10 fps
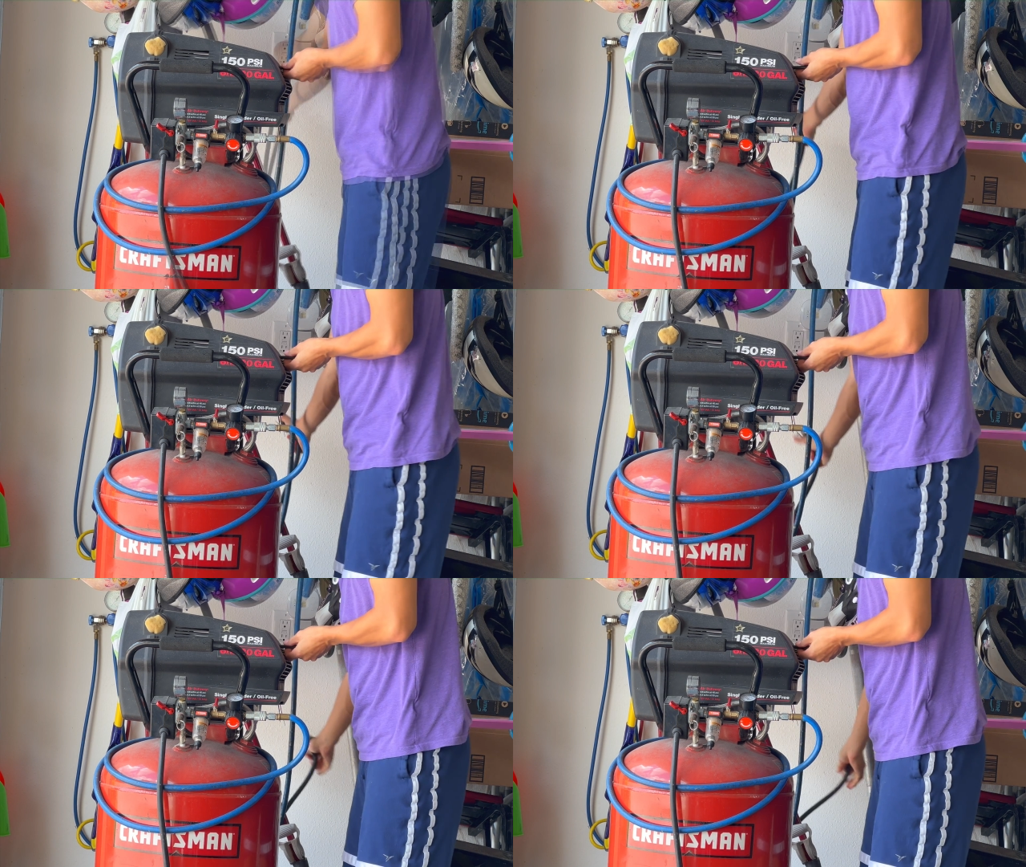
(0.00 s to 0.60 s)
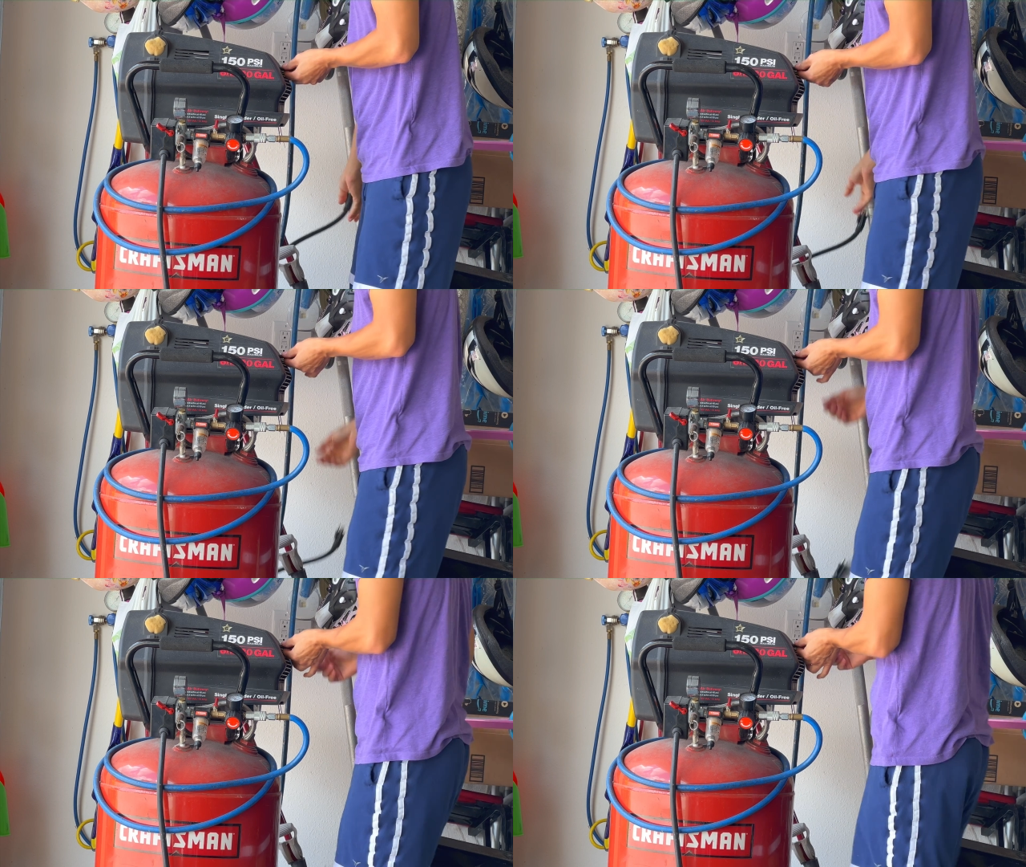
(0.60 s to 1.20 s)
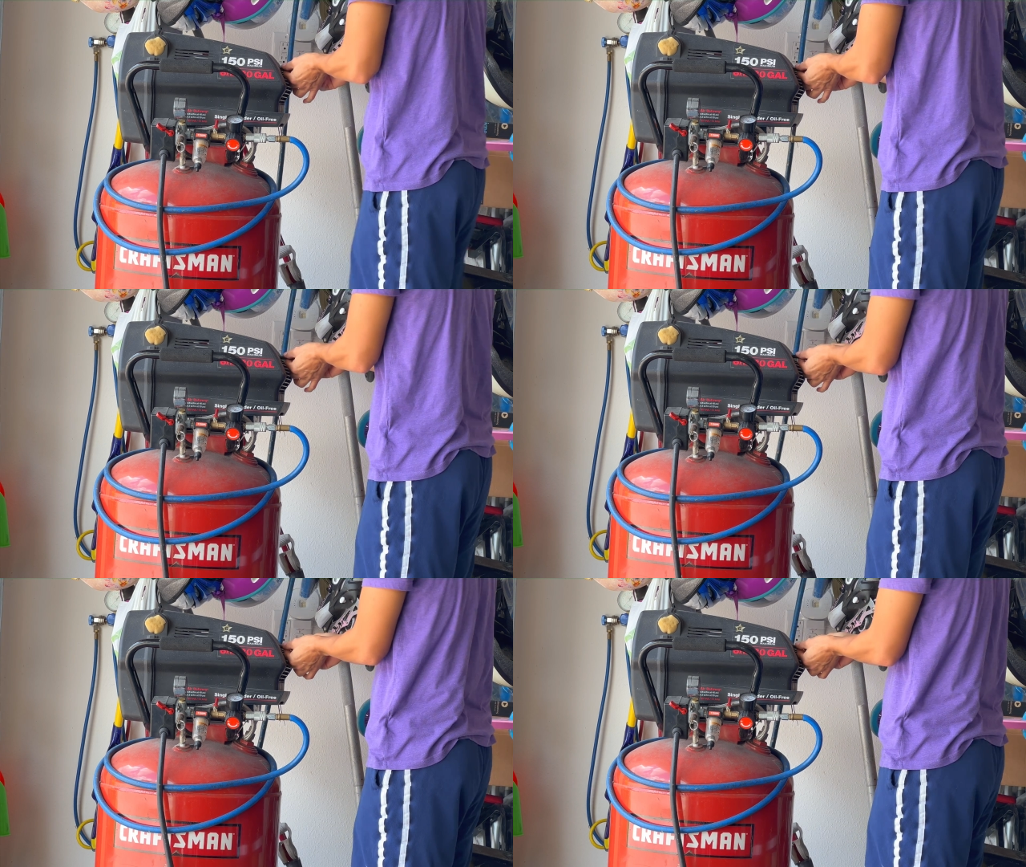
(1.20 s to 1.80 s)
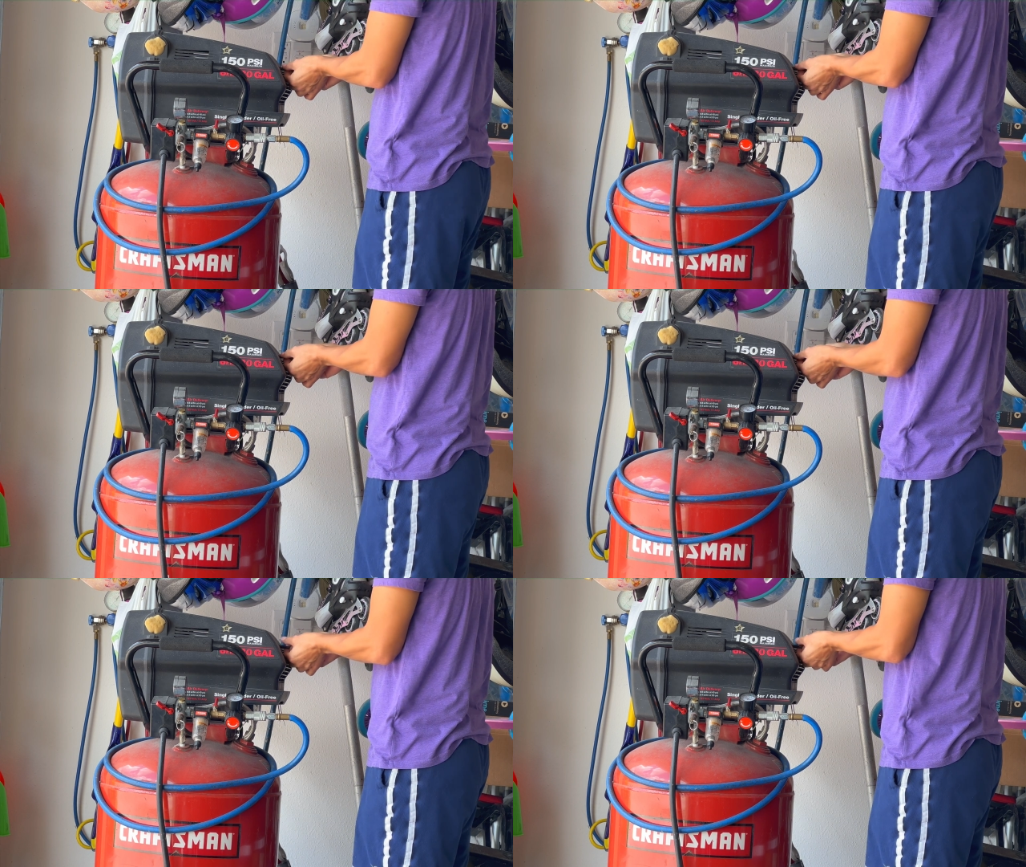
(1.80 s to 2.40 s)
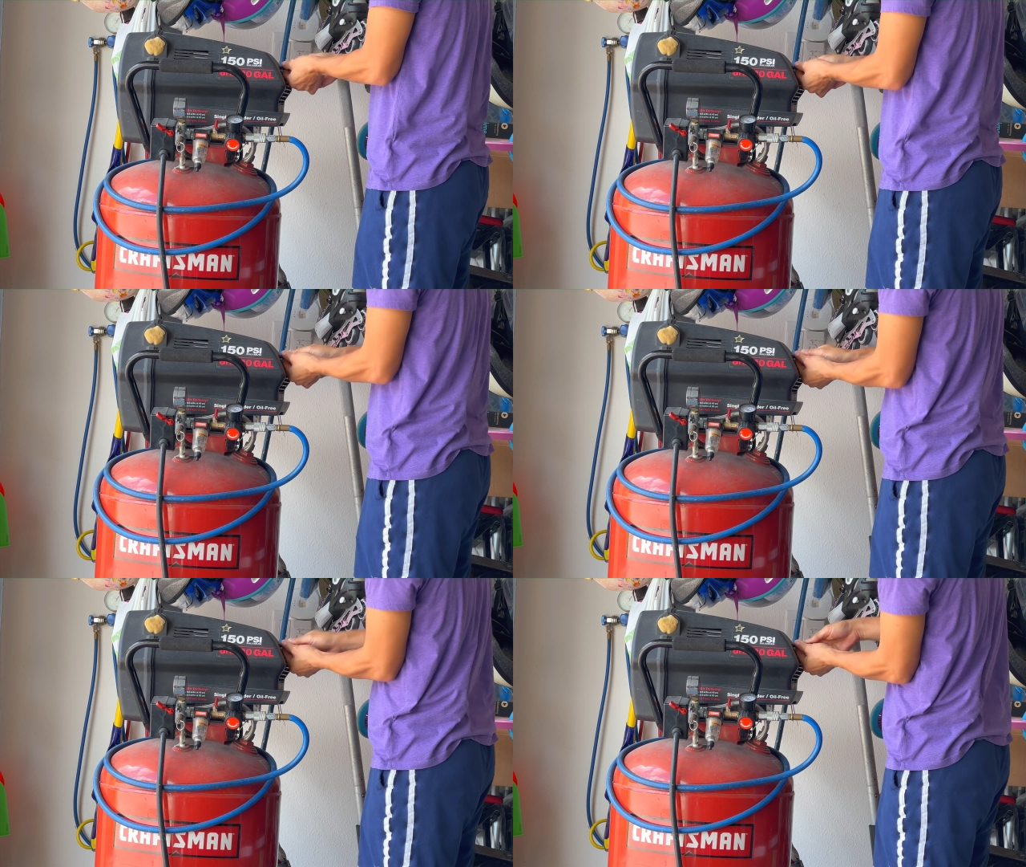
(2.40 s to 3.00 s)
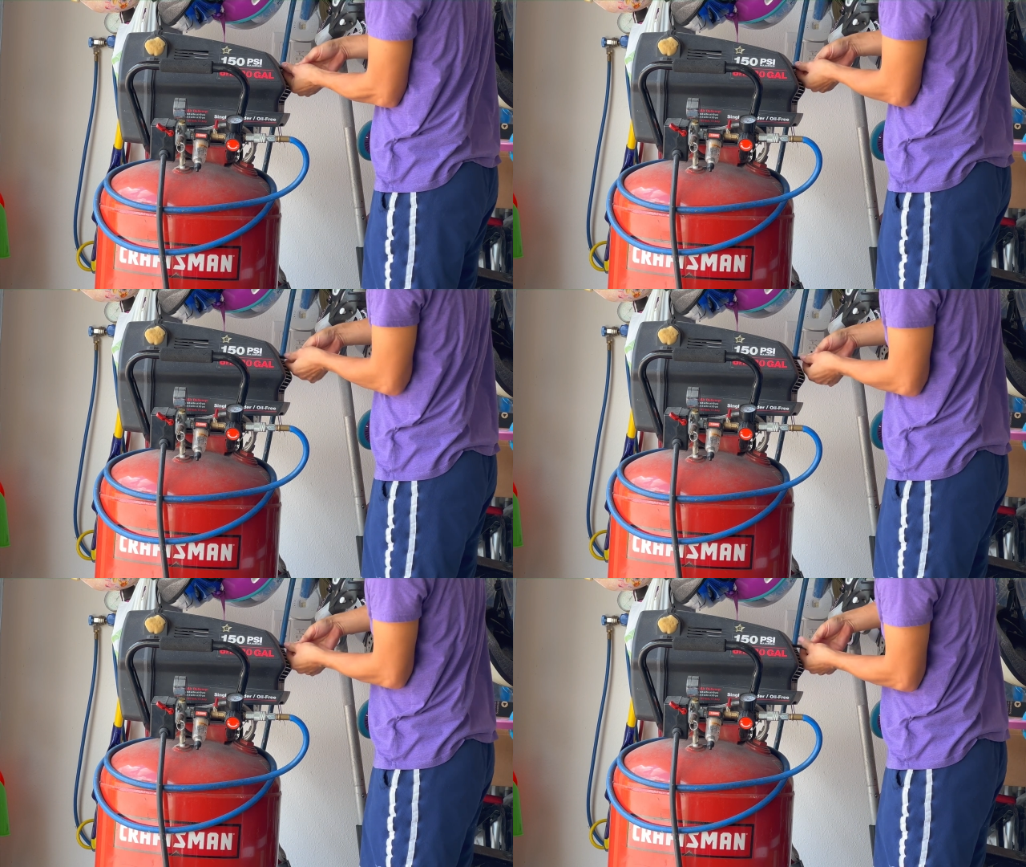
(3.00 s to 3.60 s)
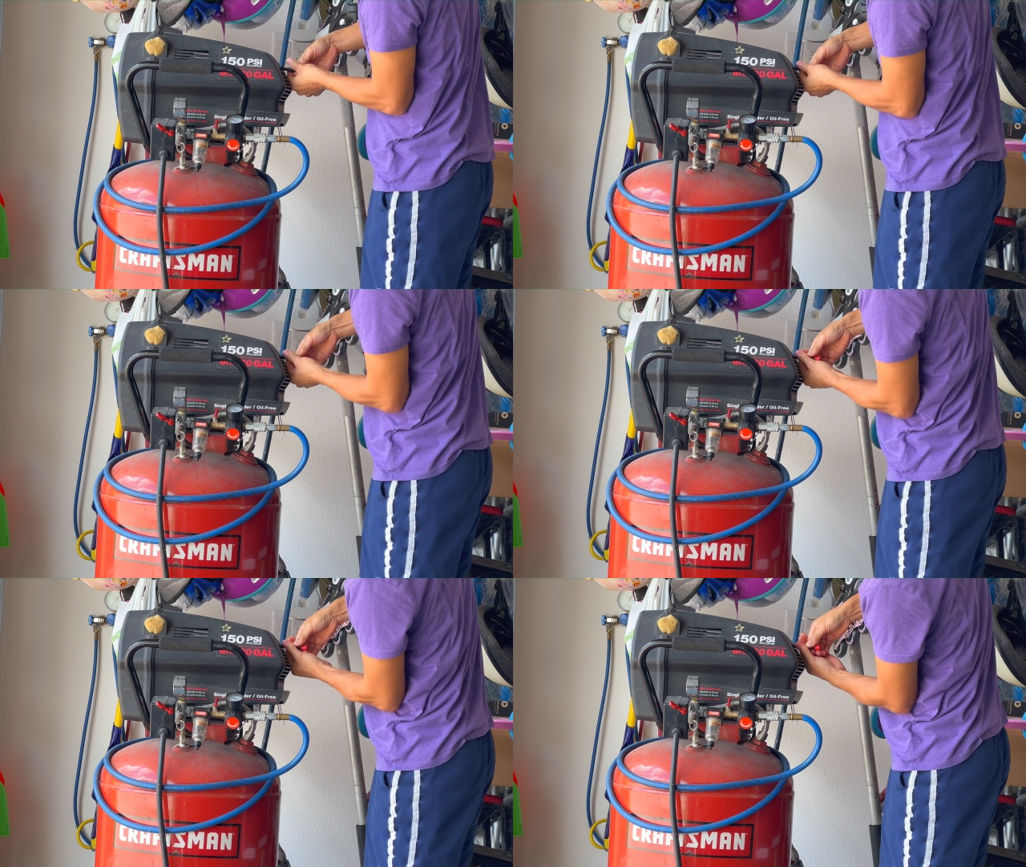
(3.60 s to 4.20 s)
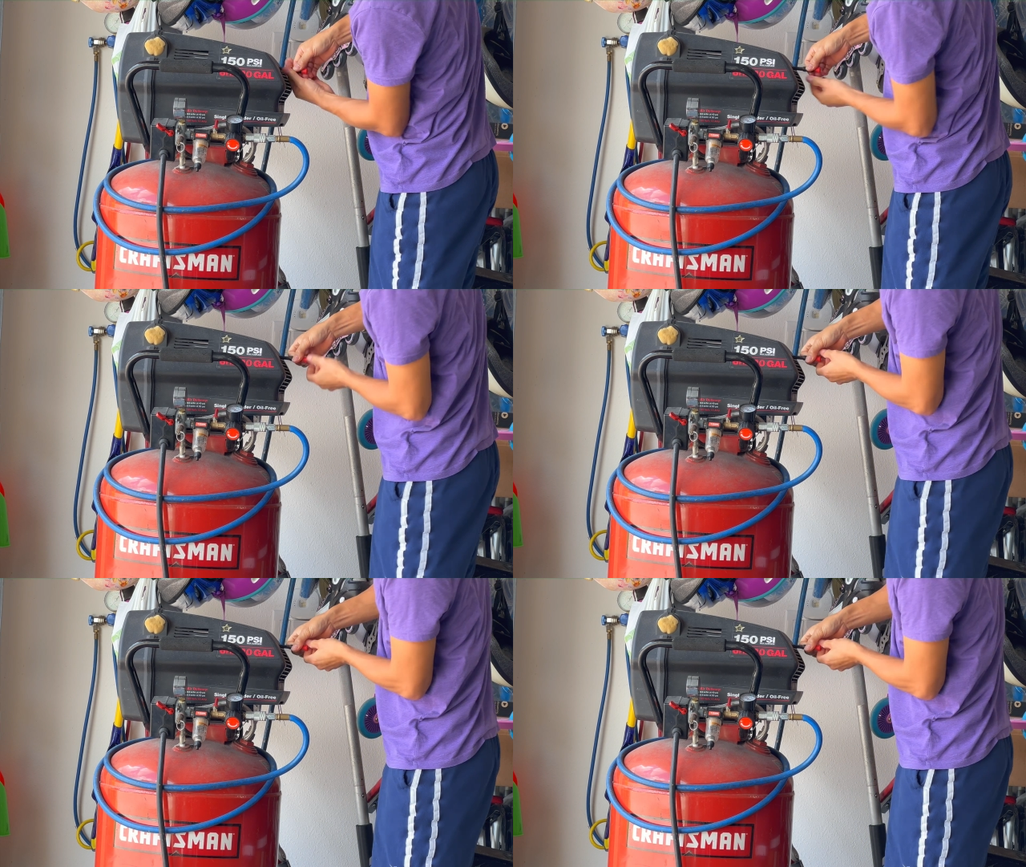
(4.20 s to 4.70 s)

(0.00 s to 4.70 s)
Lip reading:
[unreadable: no face in view]